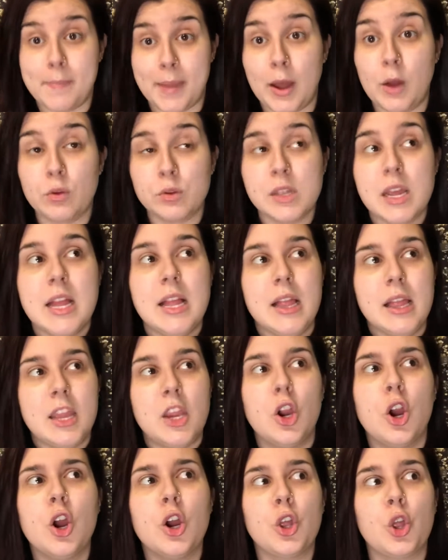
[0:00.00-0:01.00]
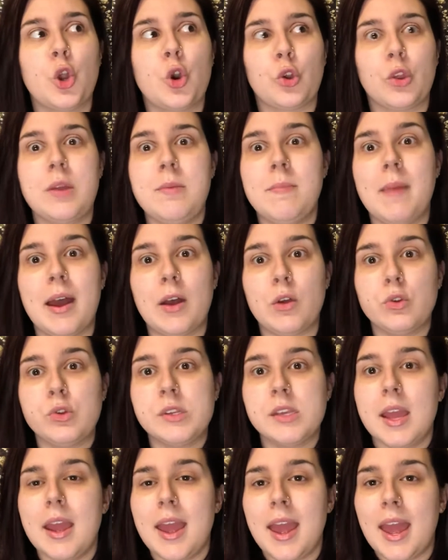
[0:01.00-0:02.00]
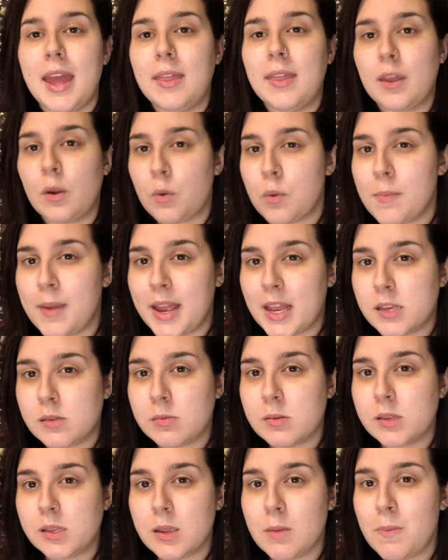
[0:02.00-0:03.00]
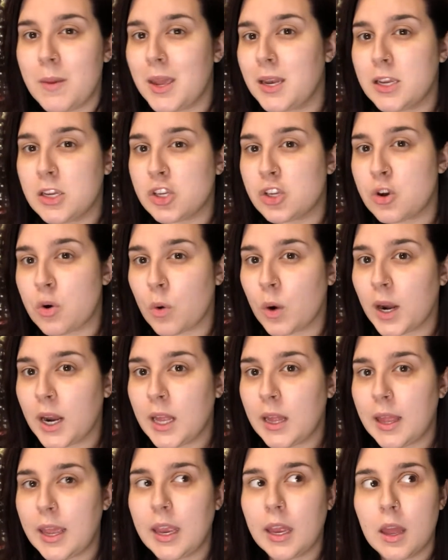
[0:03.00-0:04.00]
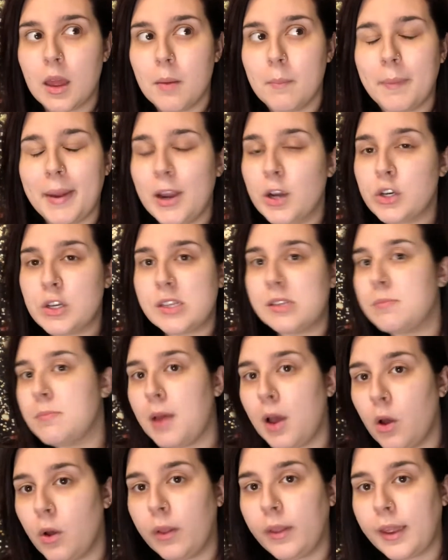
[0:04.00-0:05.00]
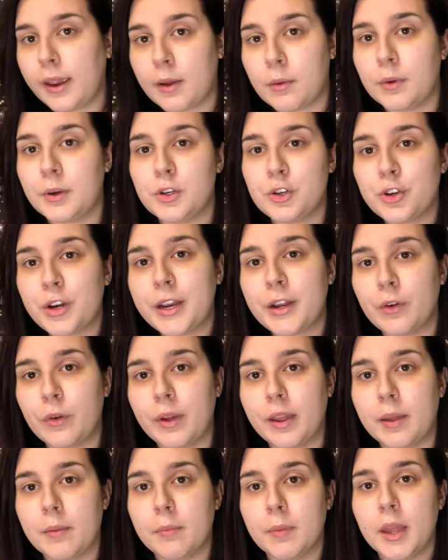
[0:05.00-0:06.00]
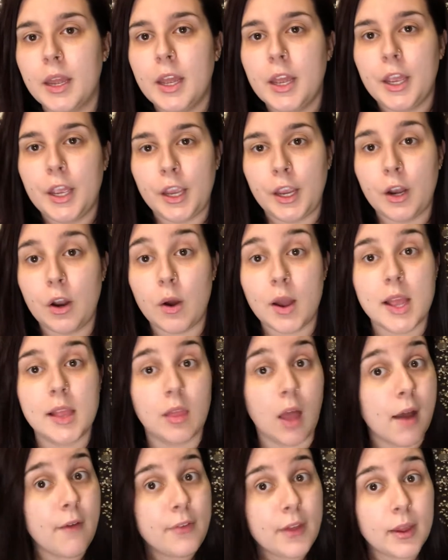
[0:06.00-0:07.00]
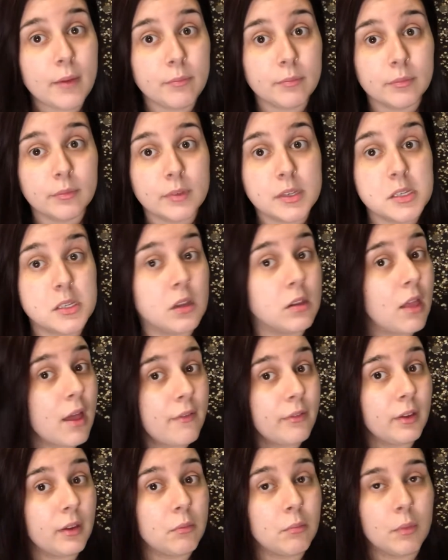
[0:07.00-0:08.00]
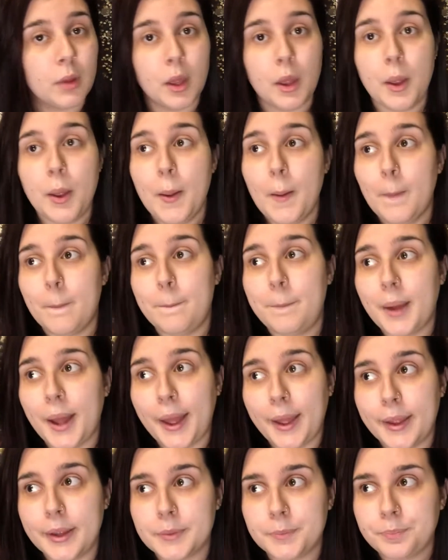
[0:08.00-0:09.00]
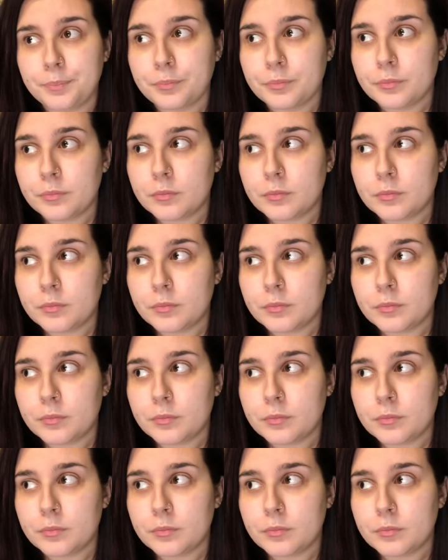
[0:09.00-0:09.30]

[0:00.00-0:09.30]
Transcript: melts. Like your heart literally melts. And like when my husband's sleeping and he's snoring, like my heart doesn't melt. Like I want to strangle him. You know, I love him, still love him. But